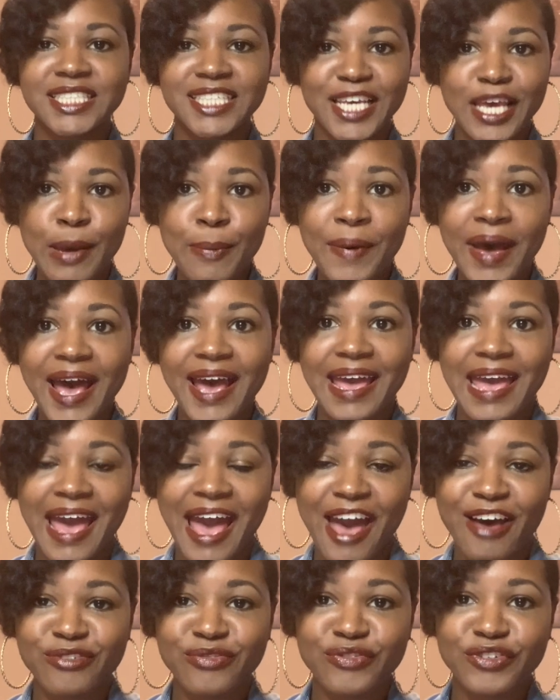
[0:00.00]
tip I
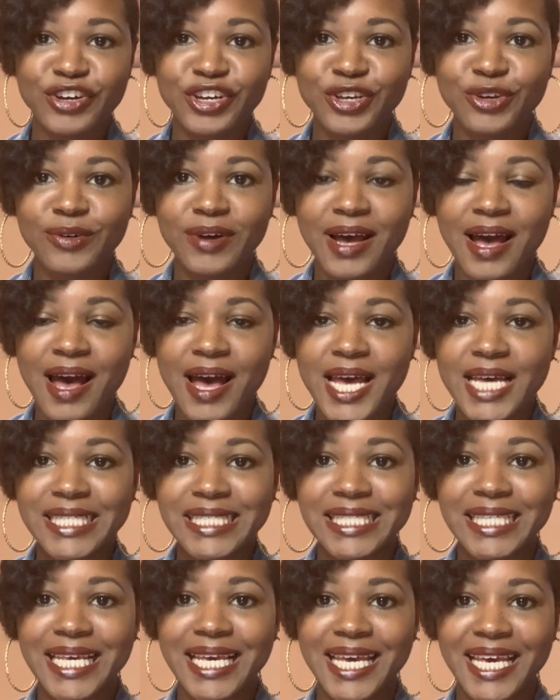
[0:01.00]
have for you
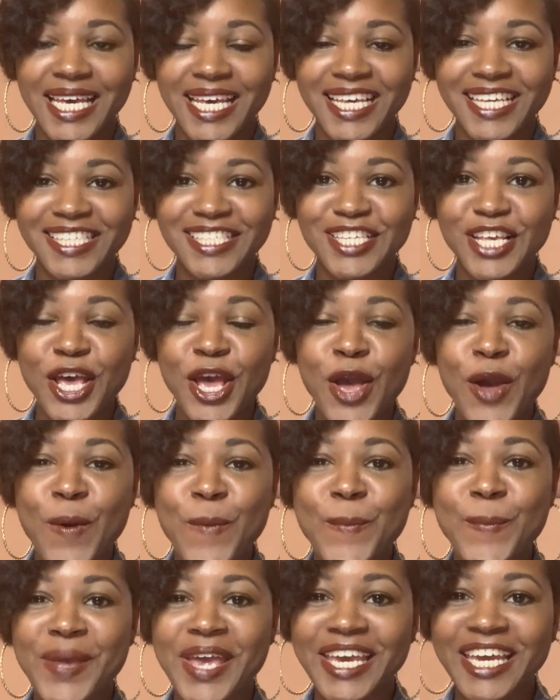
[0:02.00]
guys is
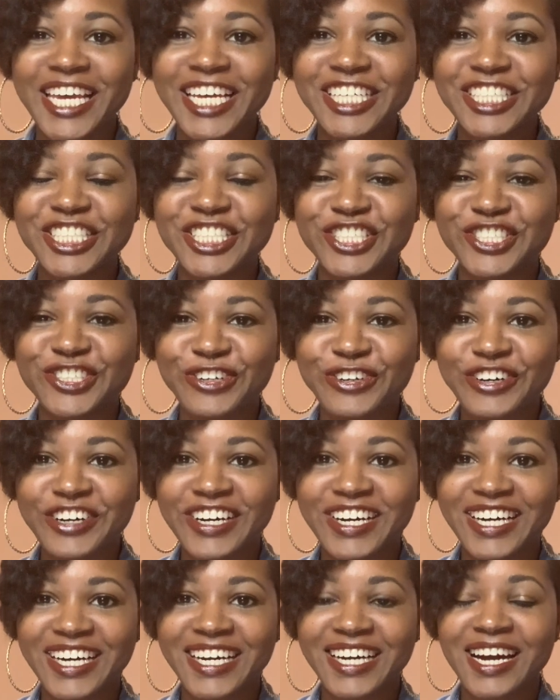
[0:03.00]
making
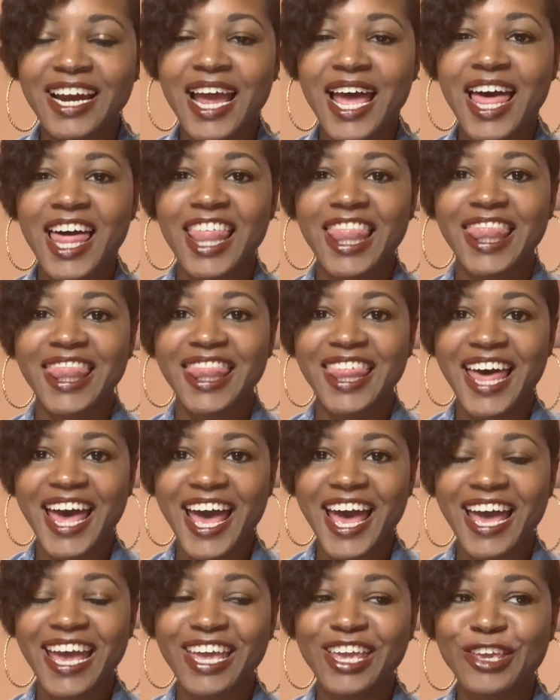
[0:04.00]
sure
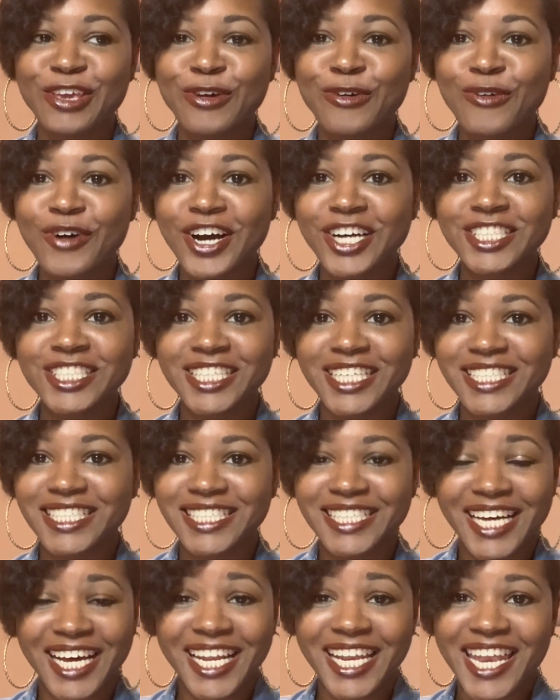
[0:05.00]
that you are just
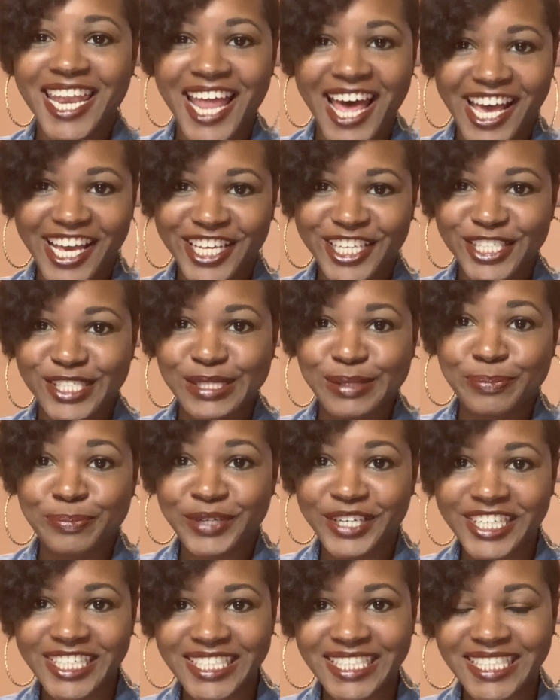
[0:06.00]
a nice
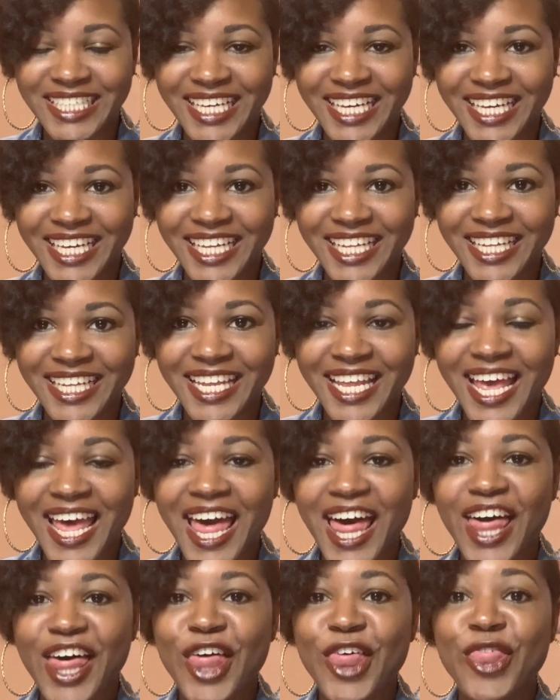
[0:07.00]
person.
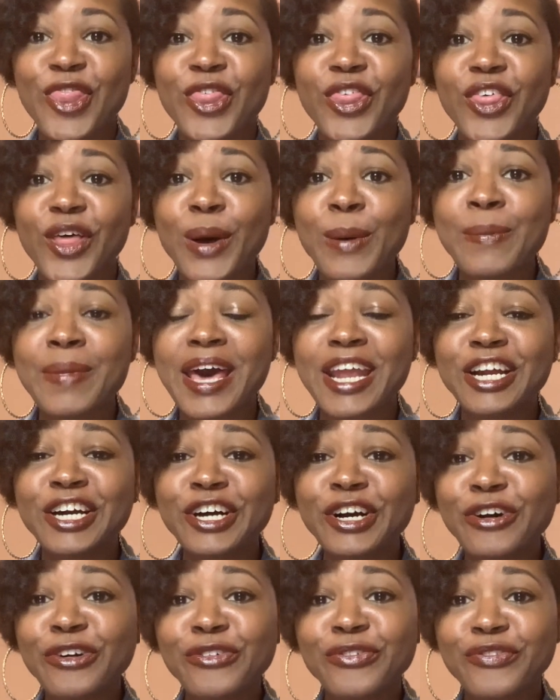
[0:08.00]
The
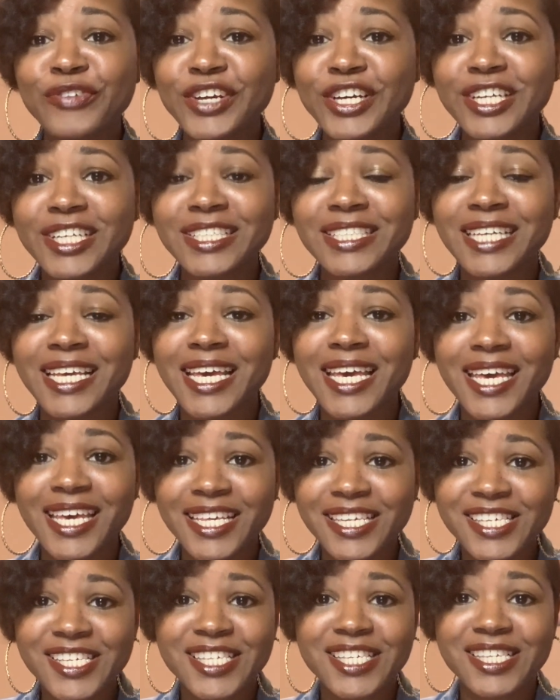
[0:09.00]
medical field
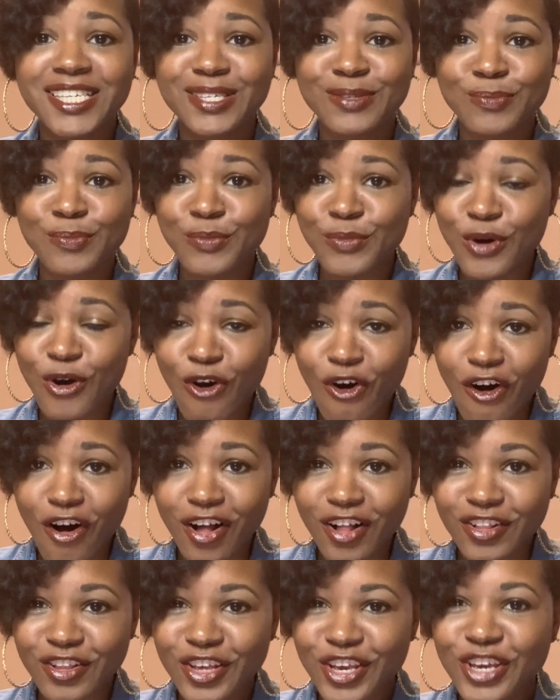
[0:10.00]
is
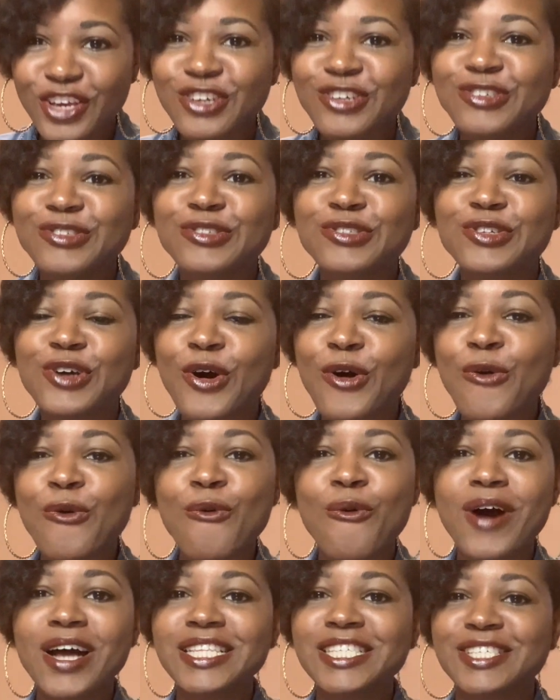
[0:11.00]
small. You don't
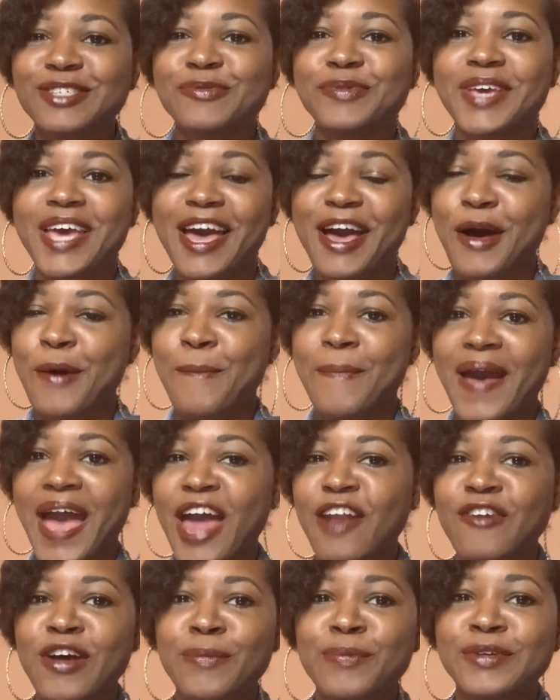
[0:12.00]
want to get a
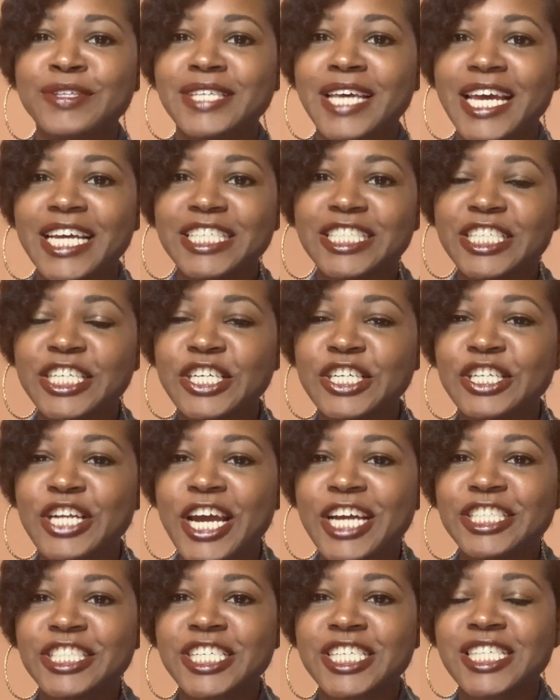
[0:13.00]
bad reputation
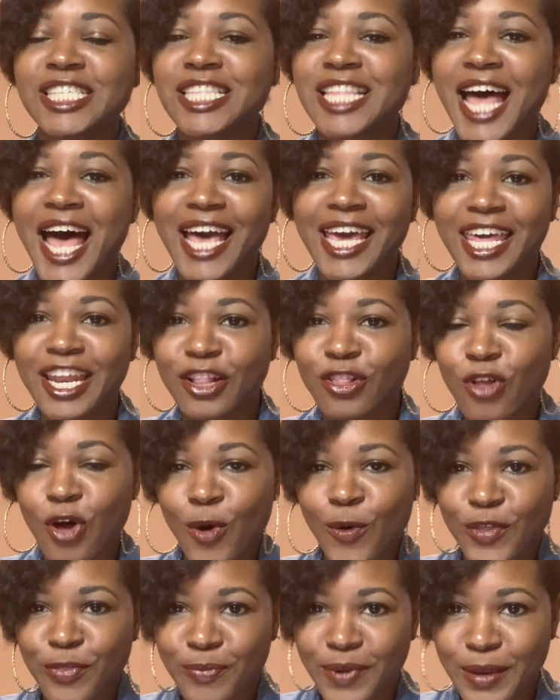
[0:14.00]
and just not get along
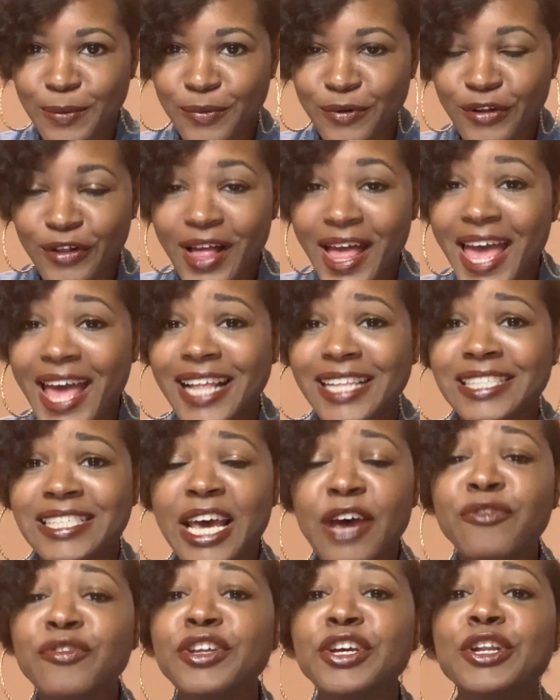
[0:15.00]
with people and
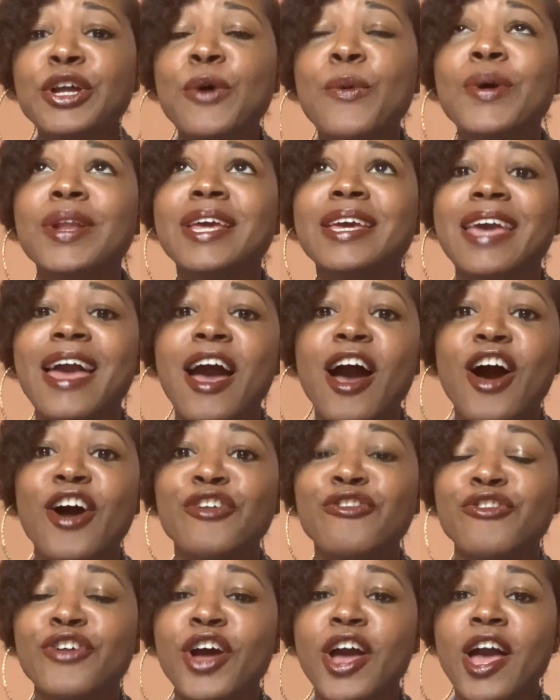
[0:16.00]
definitely don't want to get on